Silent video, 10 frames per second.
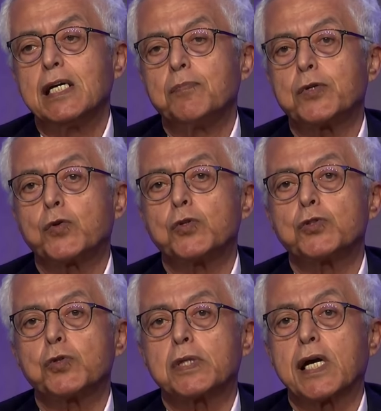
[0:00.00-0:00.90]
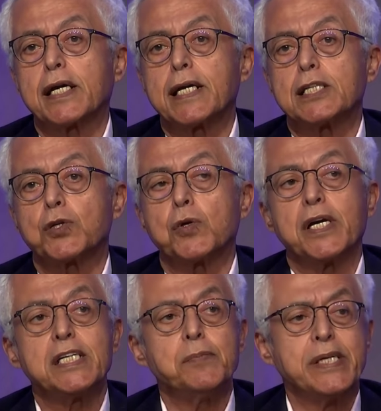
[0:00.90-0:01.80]
because the drug has
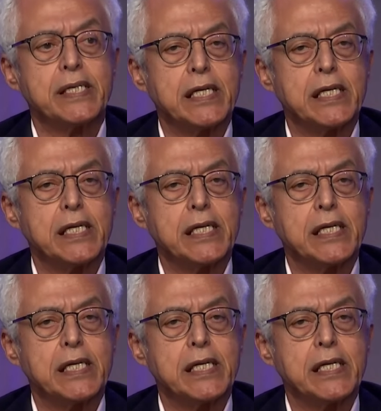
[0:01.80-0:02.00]
already been